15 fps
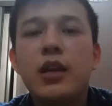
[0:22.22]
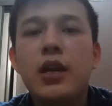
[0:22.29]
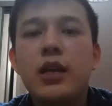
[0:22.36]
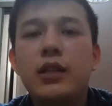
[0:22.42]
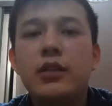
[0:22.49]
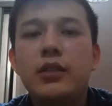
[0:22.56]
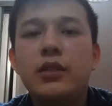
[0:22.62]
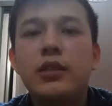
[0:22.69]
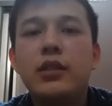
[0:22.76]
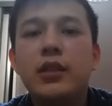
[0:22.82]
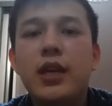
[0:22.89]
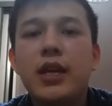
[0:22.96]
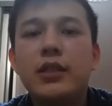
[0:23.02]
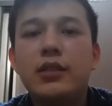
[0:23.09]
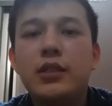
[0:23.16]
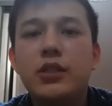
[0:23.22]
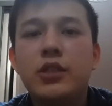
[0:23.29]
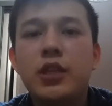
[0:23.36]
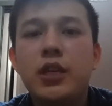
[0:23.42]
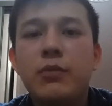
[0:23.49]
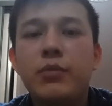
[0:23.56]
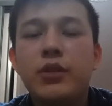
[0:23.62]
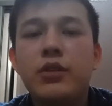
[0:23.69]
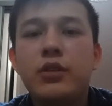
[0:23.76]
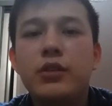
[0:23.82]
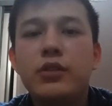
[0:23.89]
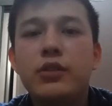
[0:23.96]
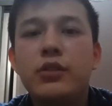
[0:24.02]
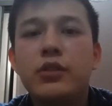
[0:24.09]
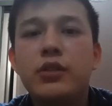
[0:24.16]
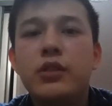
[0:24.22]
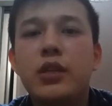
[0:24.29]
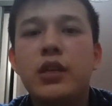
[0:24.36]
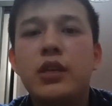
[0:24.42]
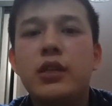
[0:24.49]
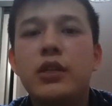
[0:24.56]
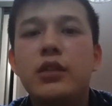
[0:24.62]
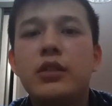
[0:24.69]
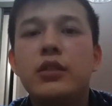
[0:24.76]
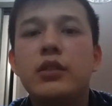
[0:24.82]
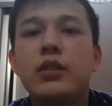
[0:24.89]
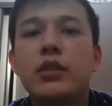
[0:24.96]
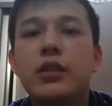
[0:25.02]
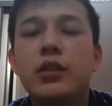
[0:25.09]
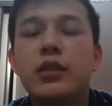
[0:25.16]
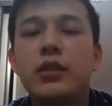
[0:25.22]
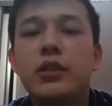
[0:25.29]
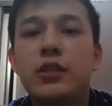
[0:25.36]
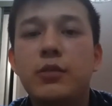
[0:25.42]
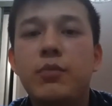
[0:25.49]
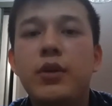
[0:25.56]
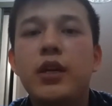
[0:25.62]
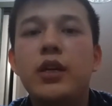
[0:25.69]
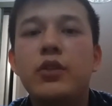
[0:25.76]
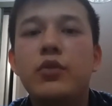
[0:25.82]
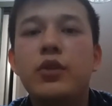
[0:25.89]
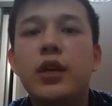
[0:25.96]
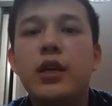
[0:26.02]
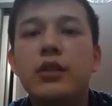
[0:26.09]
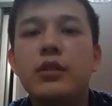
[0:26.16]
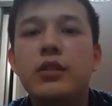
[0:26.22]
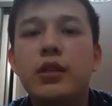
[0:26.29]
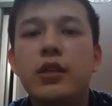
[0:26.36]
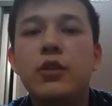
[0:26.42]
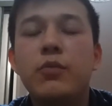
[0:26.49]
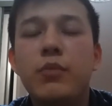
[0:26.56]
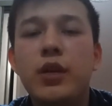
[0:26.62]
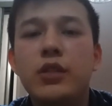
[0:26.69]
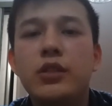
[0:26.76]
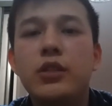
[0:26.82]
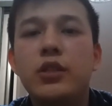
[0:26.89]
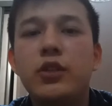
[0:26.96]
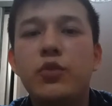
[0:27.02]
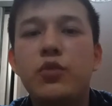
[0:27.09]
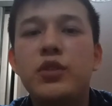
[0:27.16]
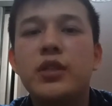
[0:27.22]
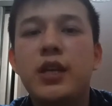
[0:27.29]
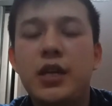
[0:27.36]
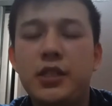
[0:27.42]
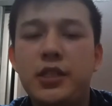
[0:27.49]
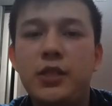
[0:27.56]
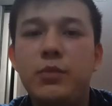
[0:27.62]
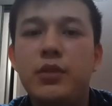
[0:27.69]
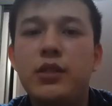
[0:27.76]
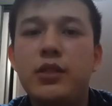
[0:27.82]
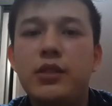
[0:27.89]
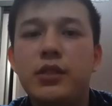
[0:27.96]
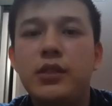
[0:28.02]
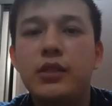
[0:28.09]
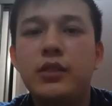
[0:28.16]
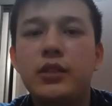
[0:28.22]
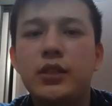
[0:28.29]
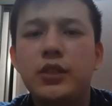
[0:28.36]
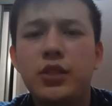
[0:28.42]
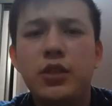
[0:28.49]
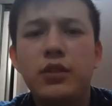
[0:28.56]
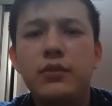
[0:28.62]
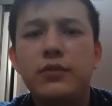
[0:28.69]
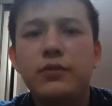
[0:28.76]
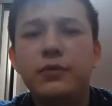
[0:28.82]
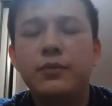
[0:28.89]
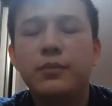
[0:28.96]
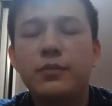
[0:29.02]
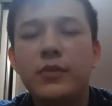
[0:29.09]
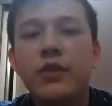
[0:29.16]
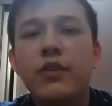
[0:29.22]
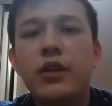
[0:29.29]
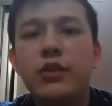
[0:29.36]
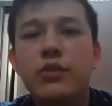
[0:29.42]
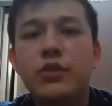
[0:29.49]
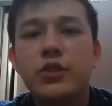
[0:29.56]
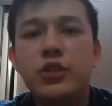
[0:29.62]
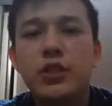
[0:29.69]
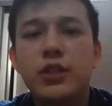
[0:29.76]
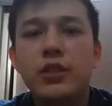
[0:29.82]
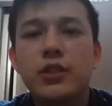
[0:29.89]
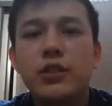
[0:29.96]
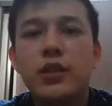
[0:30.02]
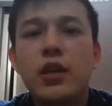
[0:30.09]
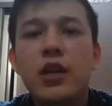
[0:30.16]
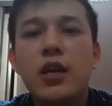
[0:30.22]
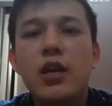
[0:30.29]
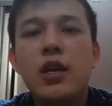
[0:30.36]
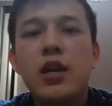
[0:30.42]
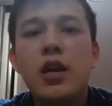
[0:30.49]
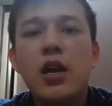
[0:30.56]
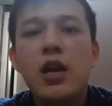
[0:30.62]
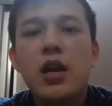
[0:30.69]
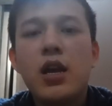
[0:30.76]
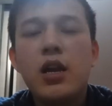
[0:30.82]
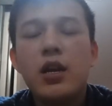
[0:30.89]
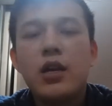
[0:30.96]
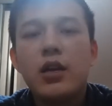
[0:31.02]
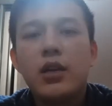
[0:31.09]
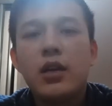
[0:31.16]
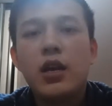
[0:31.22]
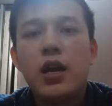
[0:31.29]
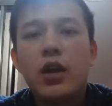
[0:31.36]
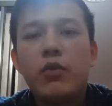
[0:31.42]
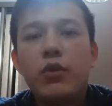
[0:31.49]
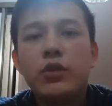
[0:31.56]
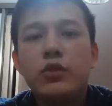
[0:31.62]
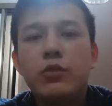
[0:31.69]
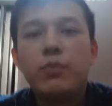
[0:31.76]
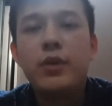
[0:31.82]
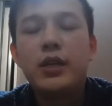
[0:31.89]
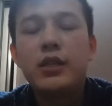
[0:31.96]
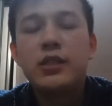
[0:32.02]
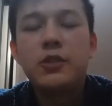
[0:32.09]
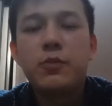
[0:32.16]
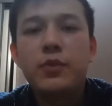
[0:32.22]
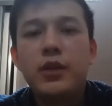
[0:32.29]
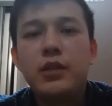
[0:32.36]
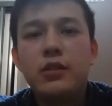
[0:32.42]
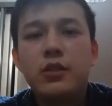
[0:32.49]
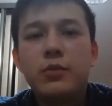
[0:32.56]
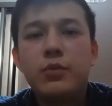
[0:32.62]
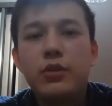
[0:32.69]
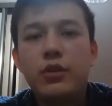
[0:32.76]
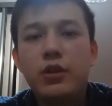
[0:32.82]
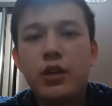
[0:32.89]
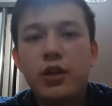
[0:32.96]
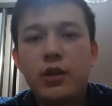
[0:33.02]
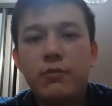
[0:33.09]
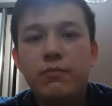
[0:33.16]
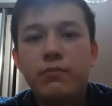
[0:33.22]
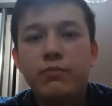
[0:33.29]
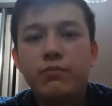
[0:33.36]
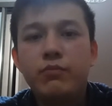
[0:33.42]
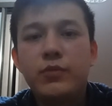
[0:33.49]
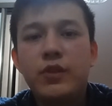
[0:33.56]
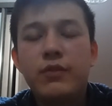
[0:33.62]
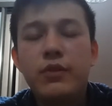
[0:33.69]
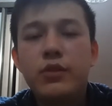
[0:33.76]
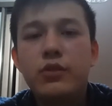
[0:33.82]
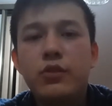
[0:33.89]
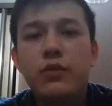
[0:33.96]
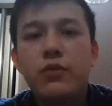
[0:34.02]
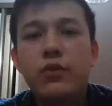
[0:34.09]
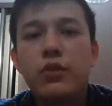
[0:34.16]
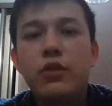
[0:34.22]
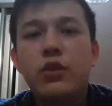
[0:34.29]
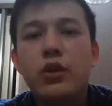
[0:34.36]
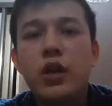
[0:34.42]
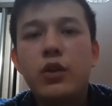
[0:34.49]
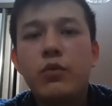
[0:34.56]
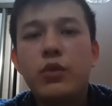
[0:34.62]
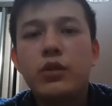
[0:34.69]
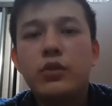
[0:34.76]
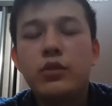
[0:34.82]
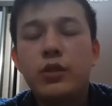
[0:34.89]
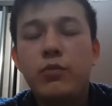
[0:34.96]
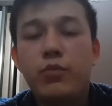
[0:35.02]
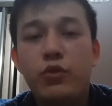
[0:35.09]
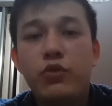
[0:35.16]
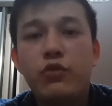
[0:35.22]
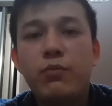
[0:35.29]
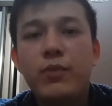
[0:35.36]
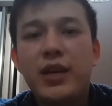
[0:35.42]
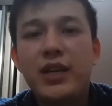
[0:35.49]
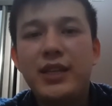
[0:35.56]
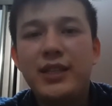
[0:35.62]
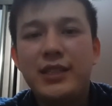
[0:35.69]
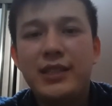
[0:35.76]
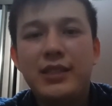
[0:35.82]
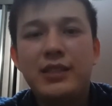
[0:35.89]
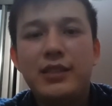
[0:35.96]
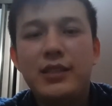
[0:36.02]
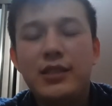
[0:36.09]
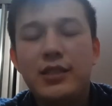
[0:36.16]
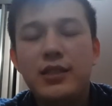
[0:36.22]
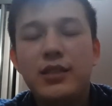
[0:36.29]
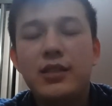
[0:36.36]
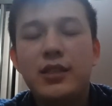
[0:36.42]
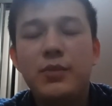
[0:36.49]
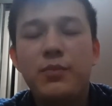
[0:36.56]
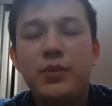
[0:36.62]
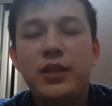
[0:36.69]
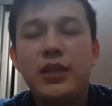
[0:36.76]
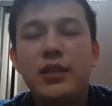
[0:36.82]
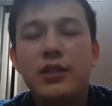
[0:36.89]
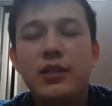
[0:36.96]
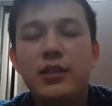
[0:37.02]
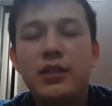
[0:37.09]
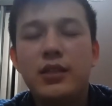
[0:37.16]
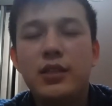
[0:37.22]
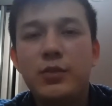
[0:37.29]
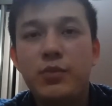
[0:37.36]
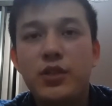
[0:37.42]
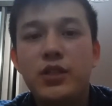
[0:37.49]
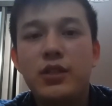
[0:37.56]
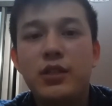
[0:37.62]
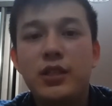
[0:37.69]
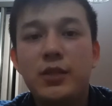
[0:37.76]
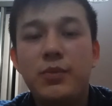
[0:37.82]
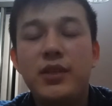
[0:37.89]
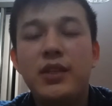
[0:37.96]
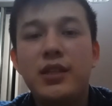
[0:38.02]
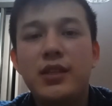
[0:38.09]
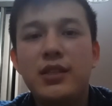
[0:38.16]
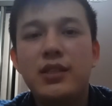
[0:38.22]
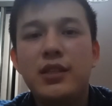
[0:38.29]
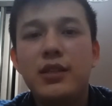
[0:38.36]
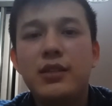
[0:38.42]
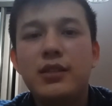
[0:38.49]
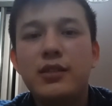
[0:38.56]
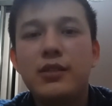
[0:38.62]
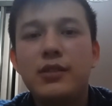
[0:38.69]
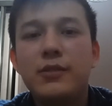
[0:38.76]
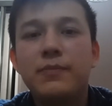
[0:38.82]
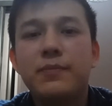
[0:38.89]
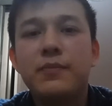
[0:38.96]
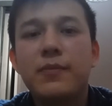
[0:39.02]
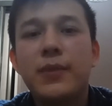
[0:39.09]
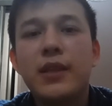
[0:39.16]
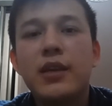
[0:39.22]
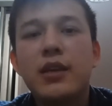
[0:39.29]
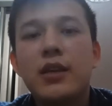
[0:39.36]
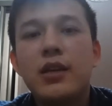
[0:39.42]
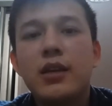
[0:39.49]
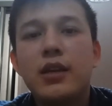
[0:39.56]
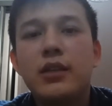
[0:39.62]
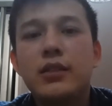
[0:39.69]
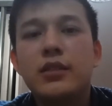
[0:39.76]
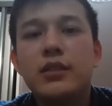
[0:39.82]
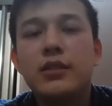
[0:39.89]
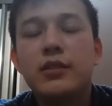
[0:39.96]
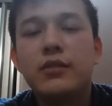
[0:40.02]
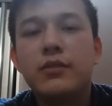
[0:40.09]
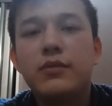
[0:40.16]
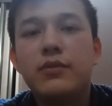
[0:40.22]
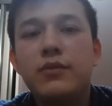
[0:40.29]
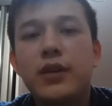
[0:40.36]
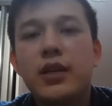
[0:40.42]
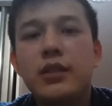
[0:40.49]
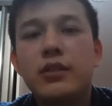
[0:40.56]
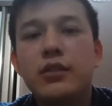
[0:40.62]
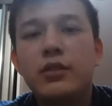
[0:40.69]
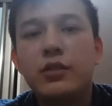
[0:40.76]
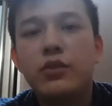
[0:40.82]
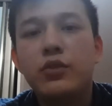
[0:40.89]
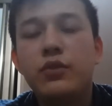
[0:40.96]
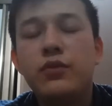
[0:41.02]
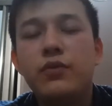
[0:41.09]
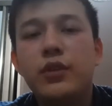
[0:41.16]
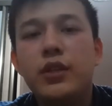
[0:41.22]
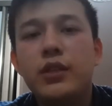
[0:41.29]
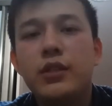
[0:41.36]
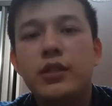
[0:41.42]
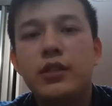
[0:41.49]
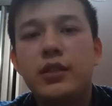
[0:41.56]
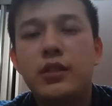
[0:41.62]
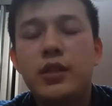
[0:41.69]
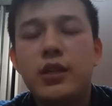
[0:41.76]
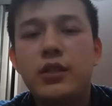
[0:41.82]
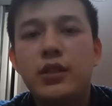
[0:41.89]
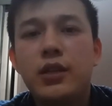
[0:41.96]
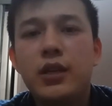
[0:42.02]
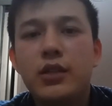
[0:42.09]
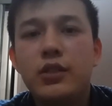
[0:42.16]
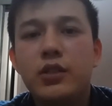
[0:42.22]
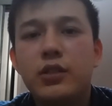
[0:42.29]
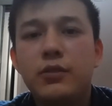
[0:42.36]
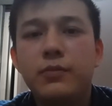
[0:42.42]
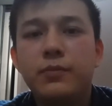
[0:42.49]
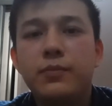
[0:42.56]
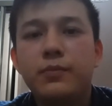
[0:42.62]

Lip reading: I really like this job because in the bar, you can talk mentally with customers and serve various drinks. I want to participate in this program. First of all, I want to improve my English speaking, especially speaking skills, and find new friends in other country.